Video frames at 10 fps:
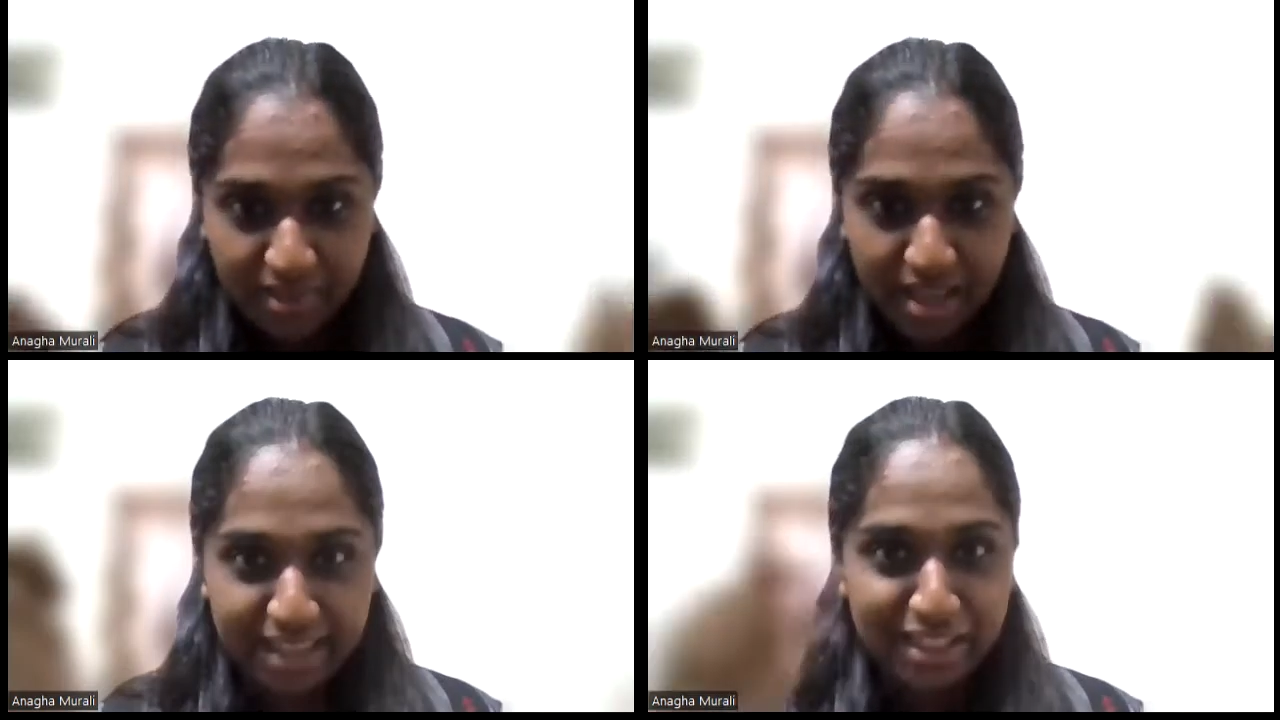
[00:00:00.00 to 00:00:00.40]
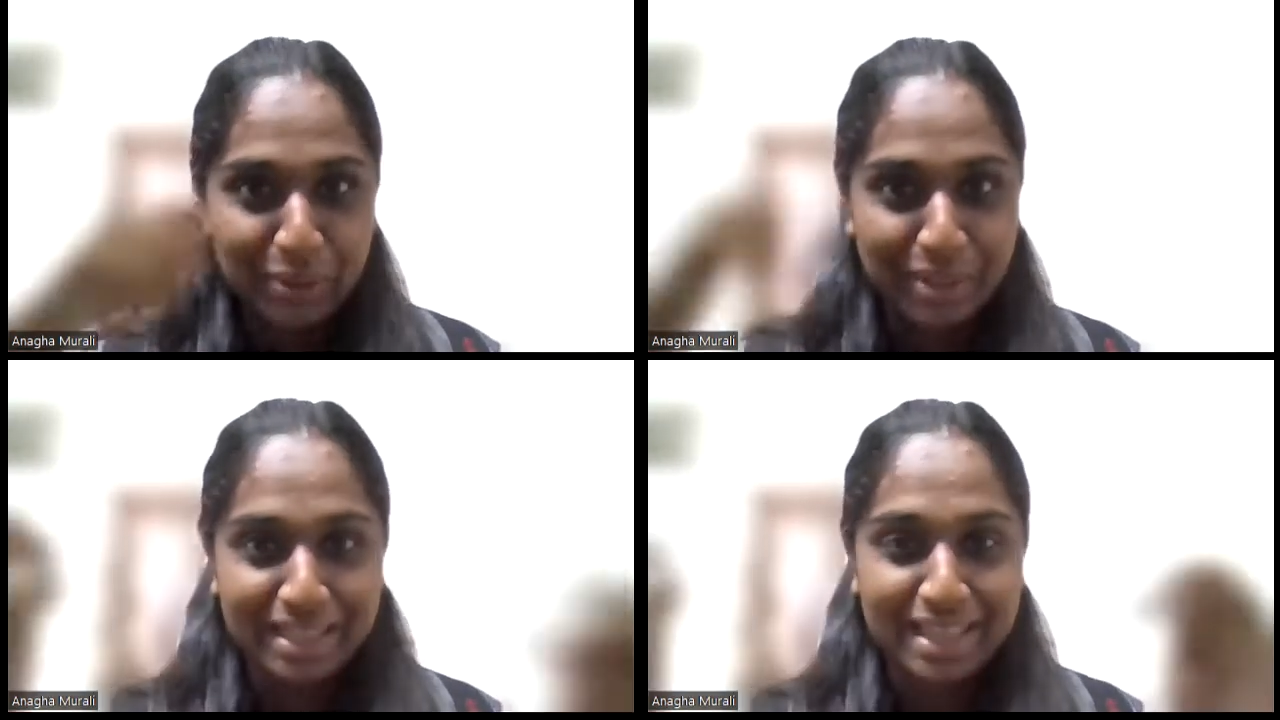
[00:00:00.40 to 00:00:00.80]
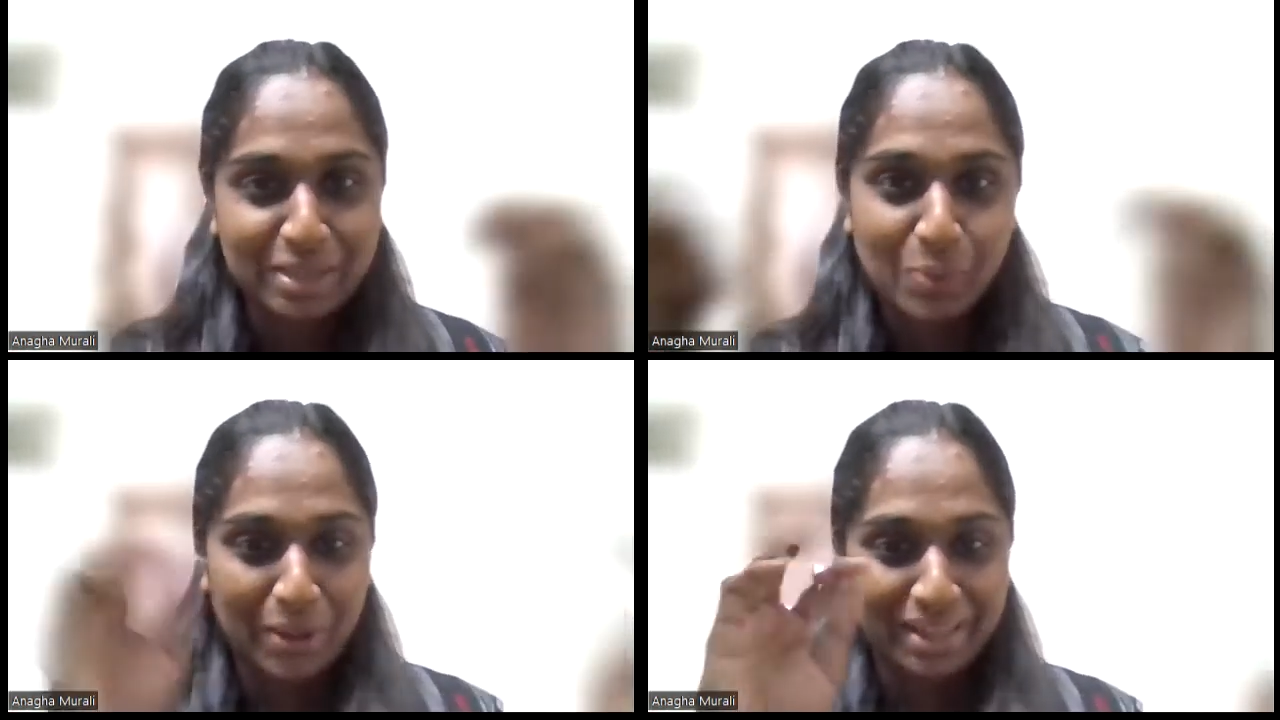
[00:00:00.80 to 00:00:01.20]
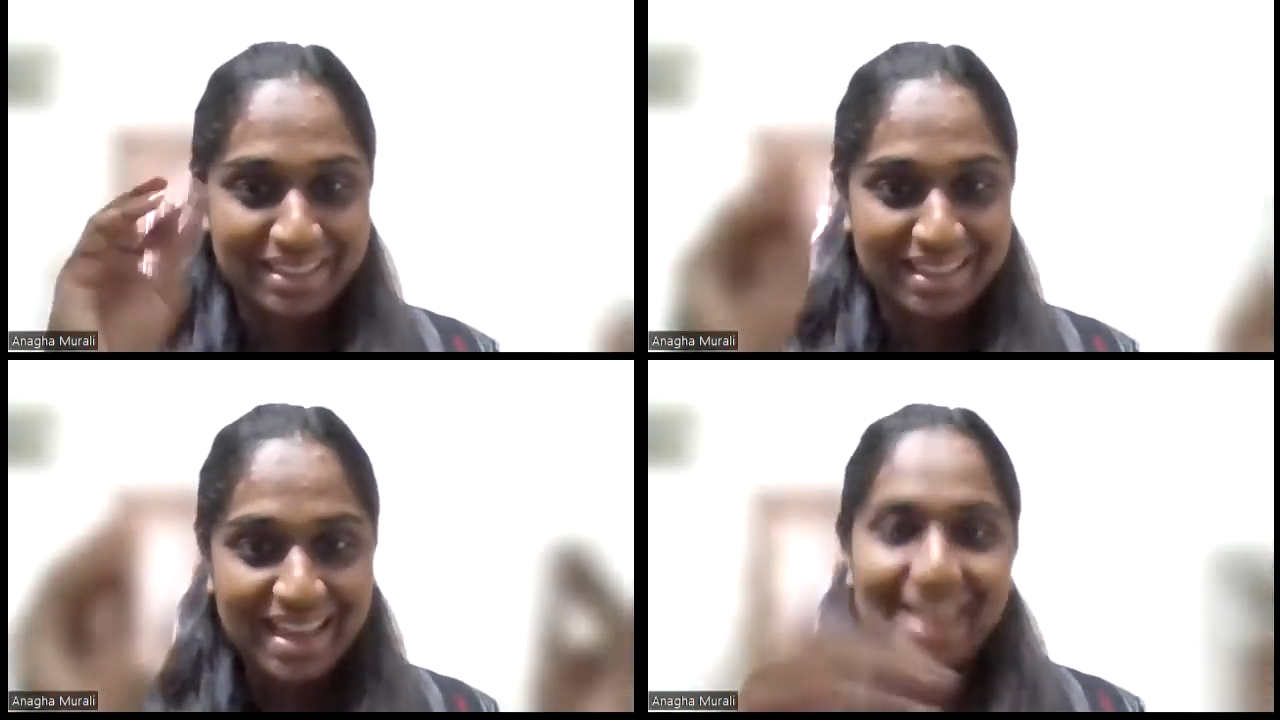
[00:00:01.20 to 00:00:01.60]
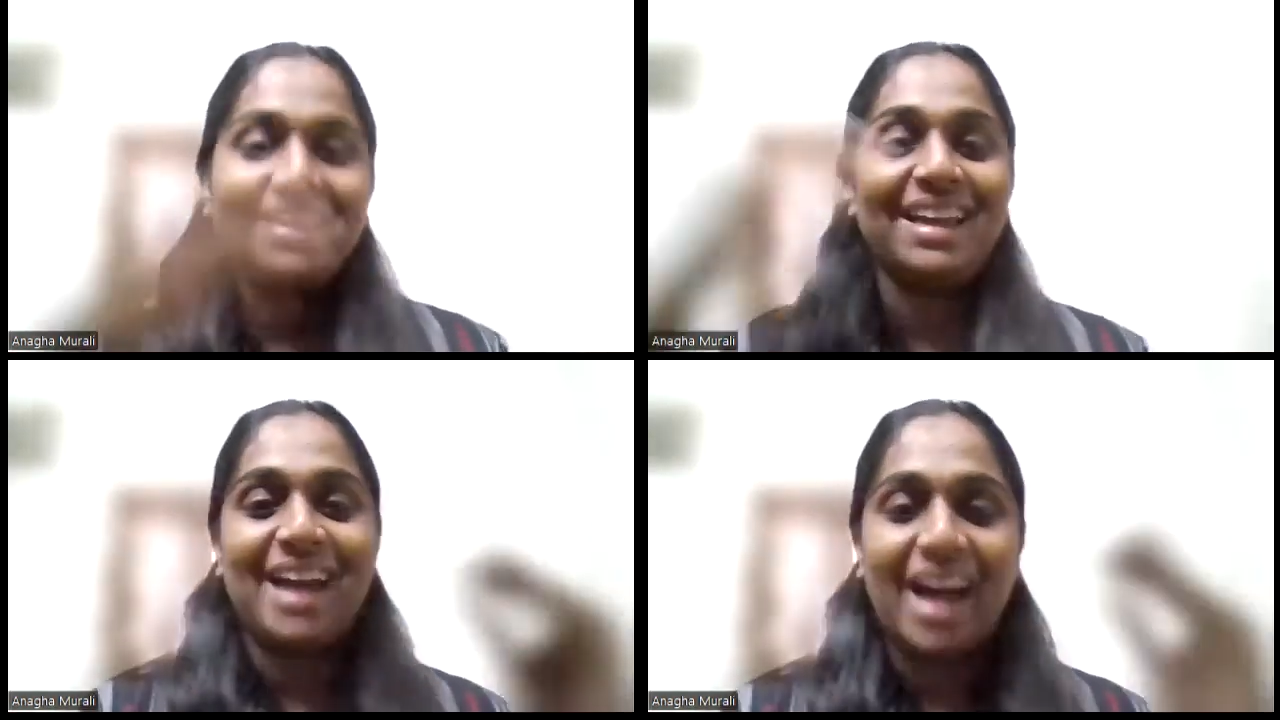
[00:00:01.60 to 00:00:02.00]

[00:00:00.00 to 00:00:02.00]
I think you can get the point. Yeah,